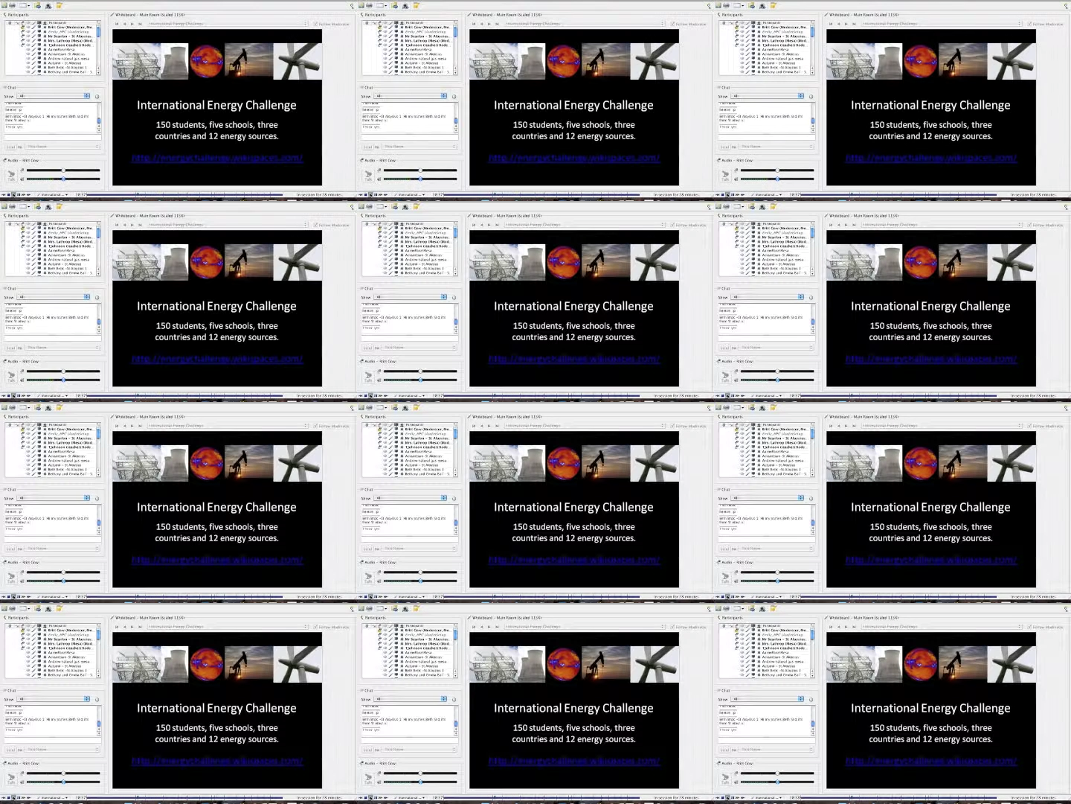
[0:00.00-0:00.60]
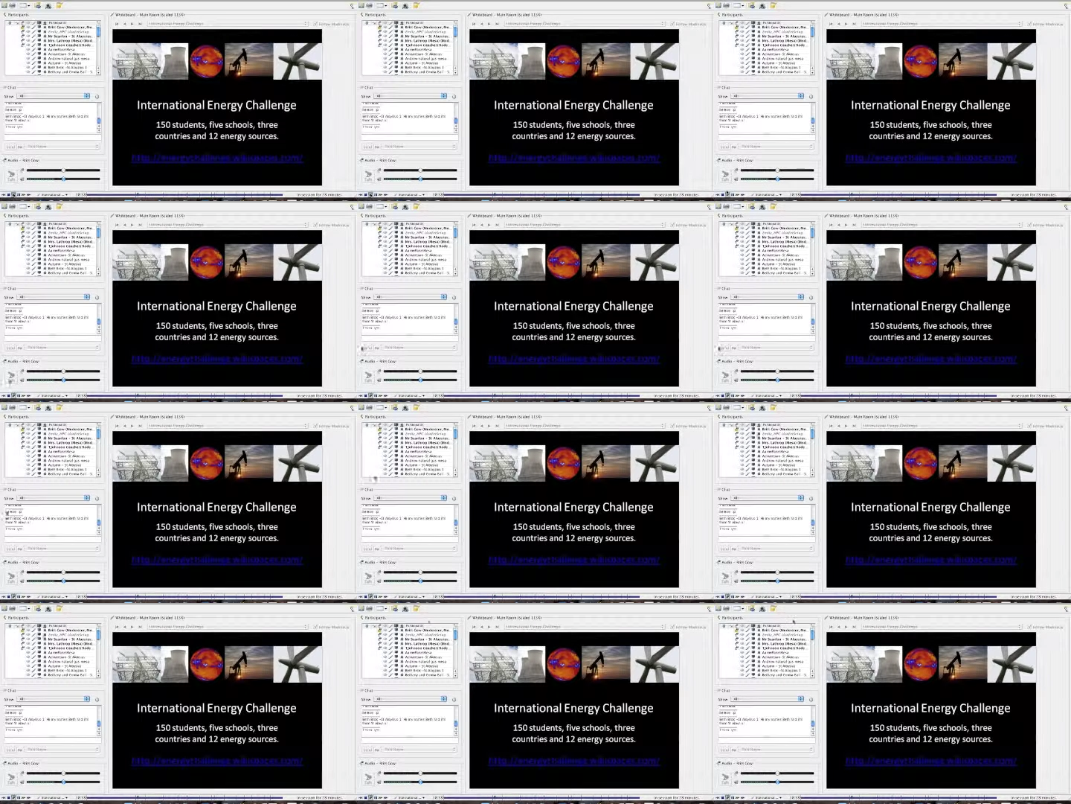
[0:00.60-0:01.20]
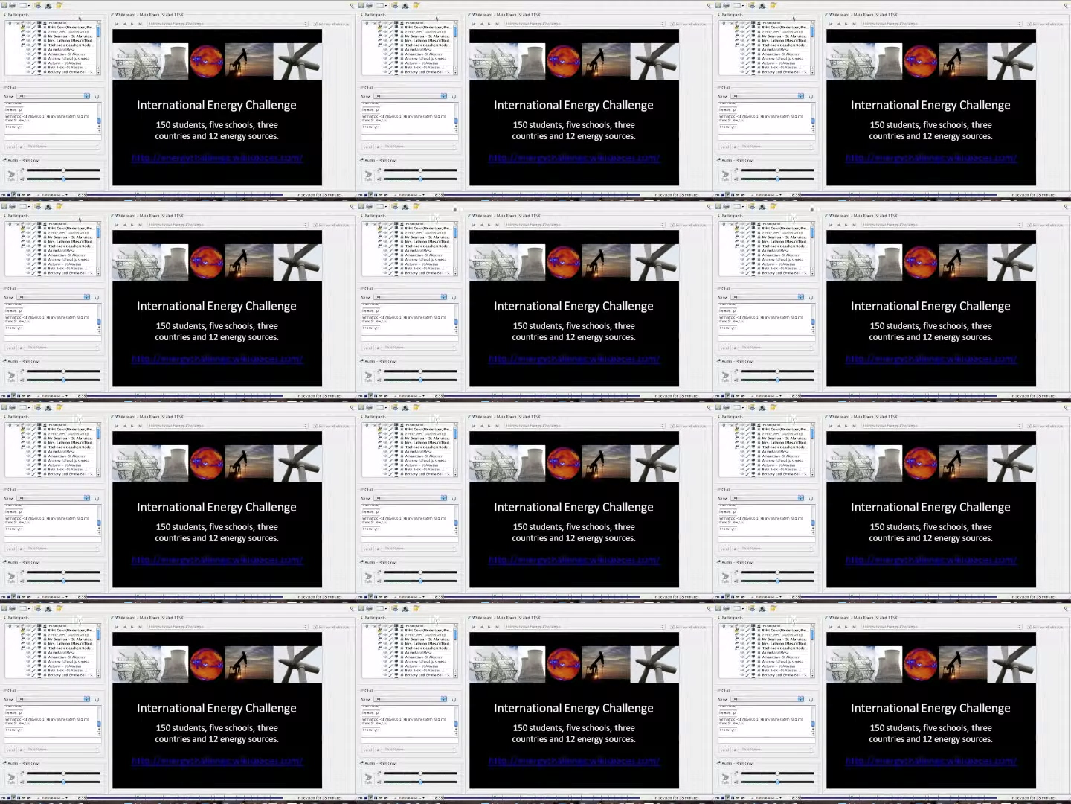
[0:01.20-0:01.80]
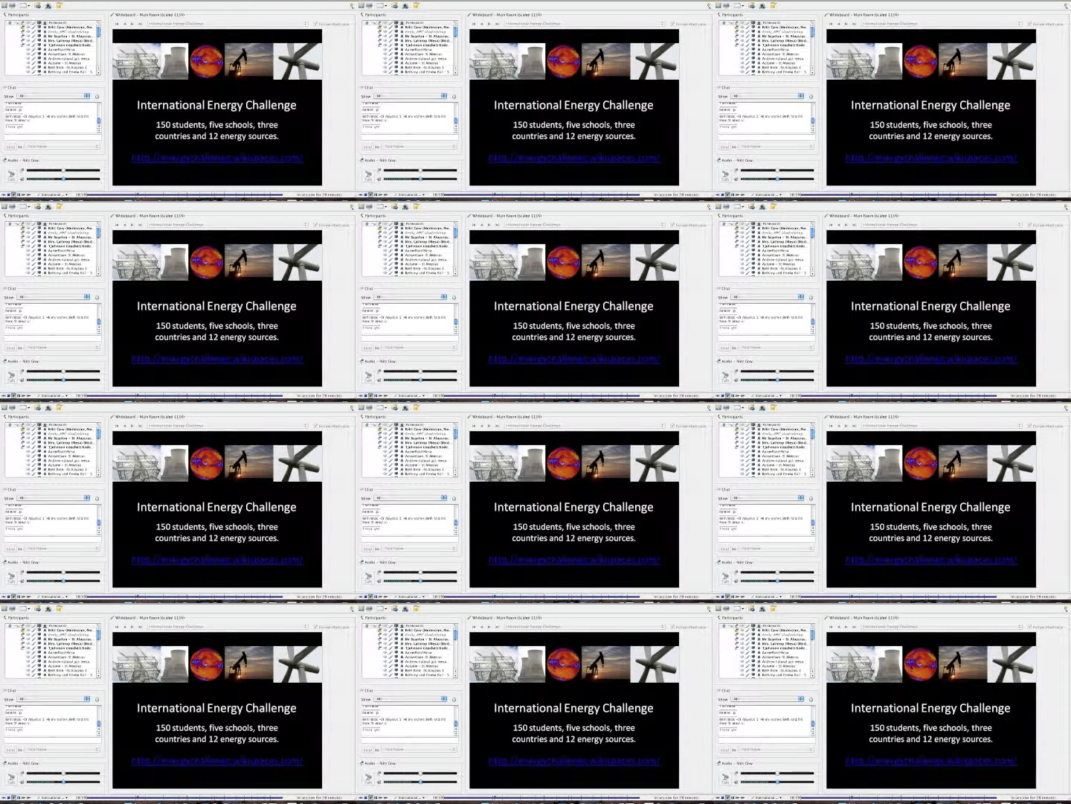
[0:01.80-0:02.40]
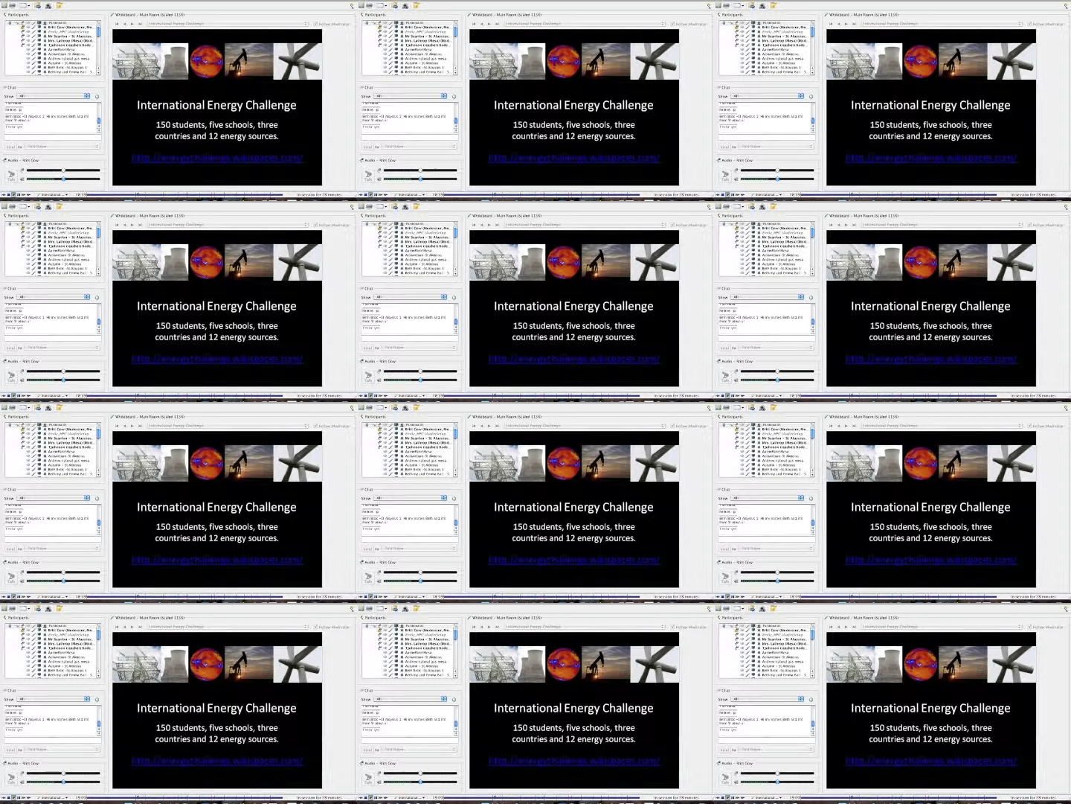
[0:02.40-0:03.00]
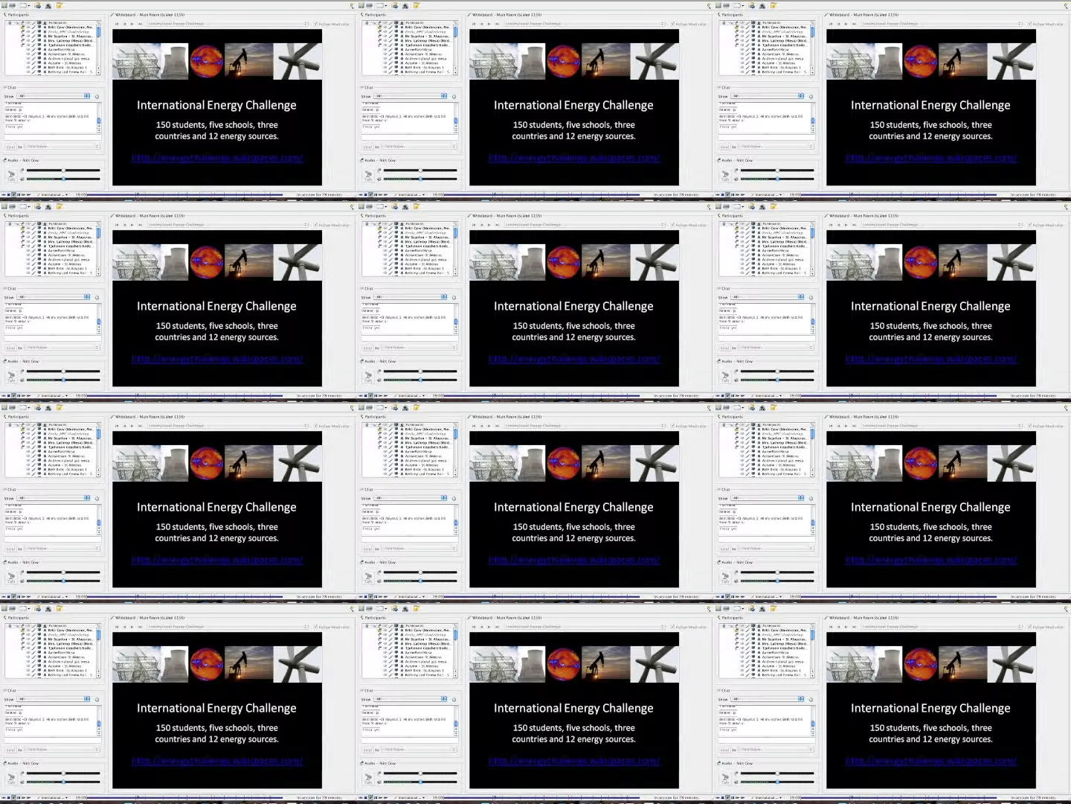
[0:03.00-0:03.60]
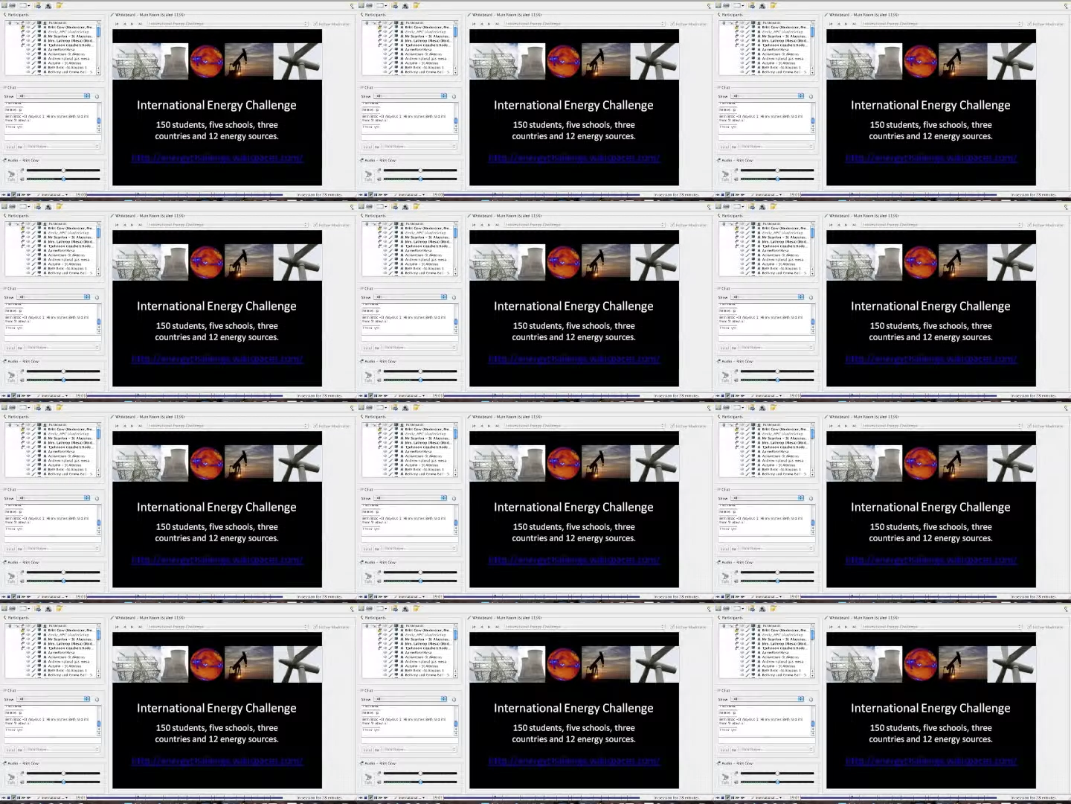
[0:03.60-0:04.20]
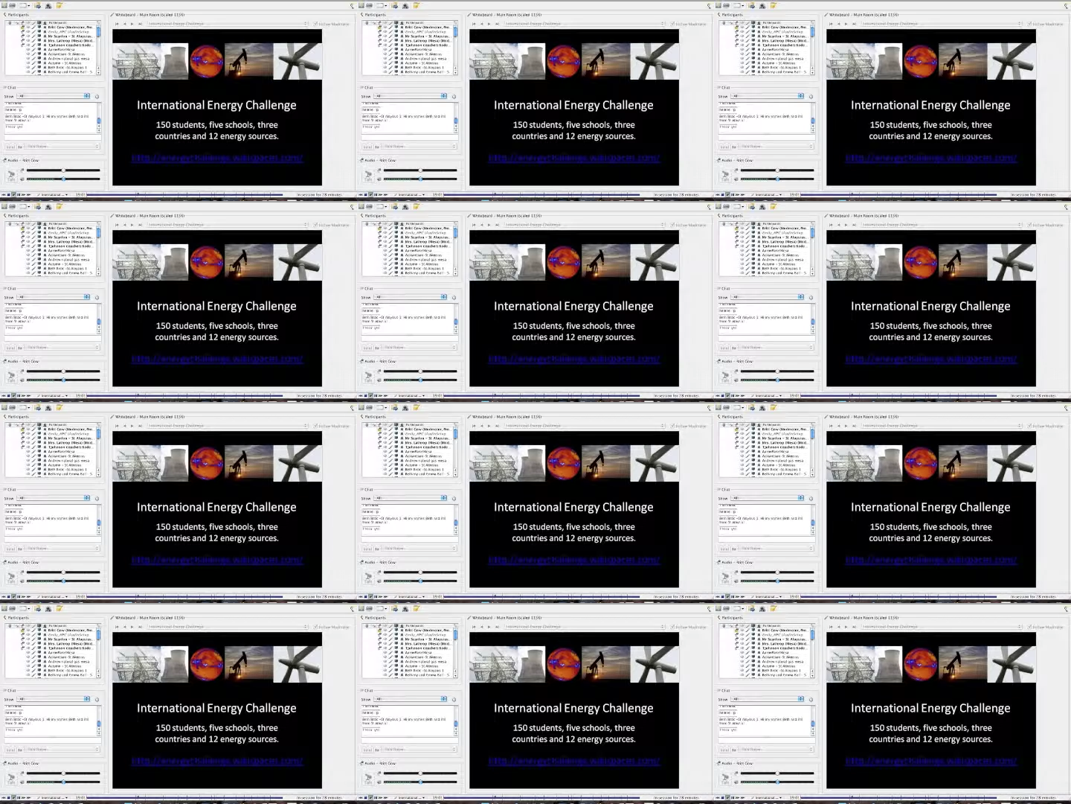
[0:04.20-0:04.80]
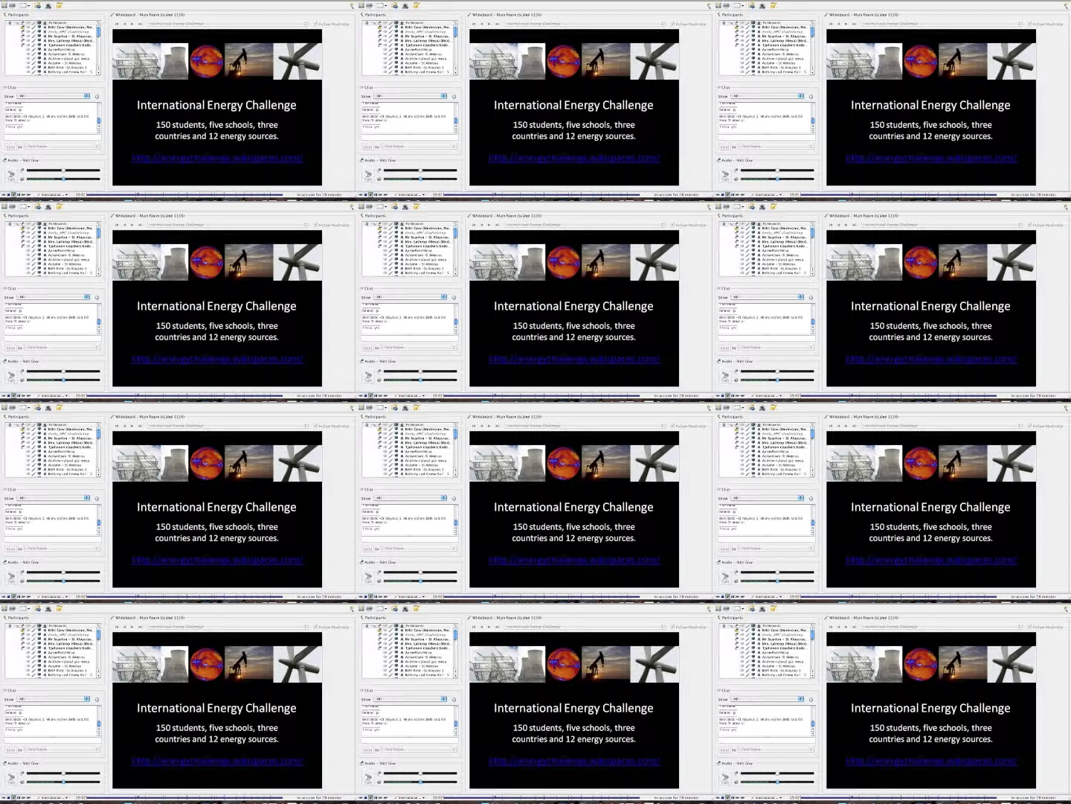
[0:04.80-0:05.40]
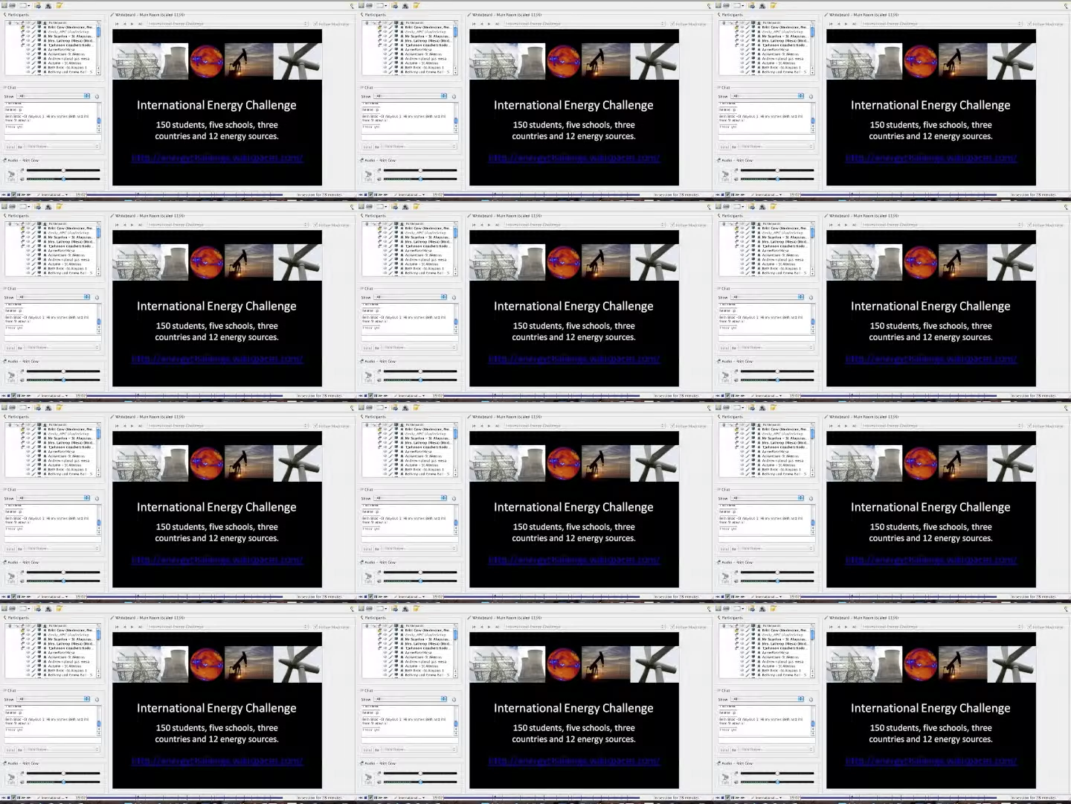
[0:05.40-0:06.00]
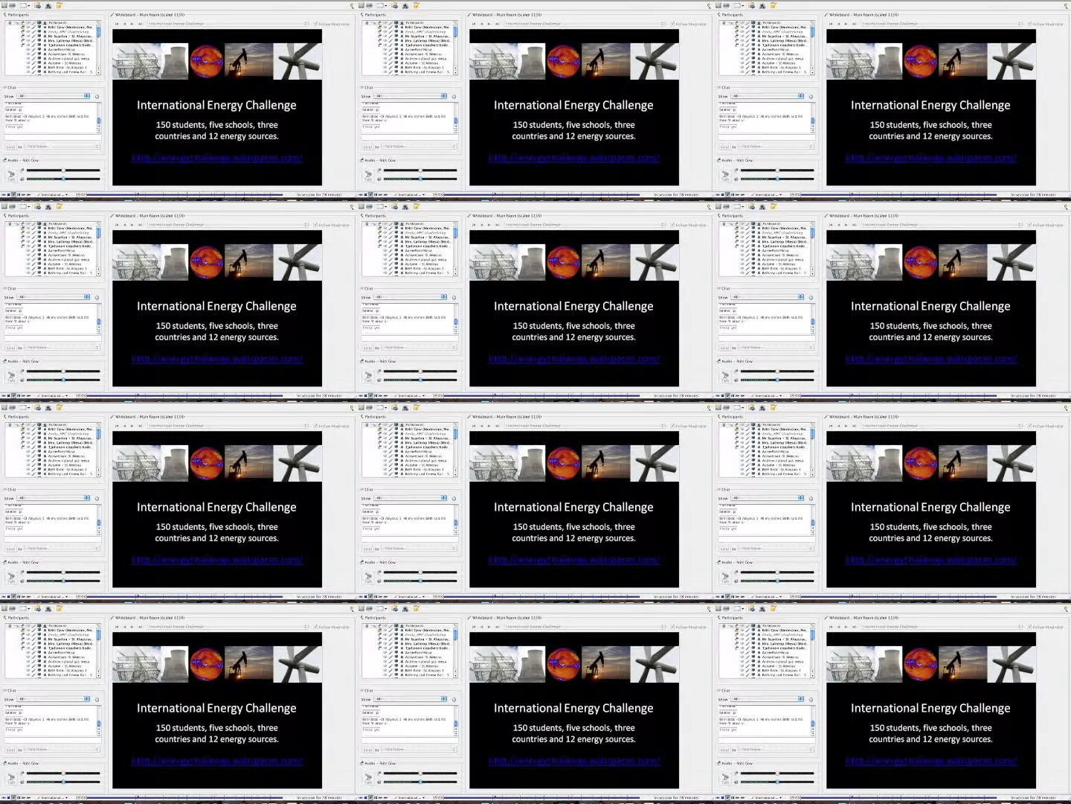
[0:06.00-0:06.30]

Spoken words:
(no speaker visible)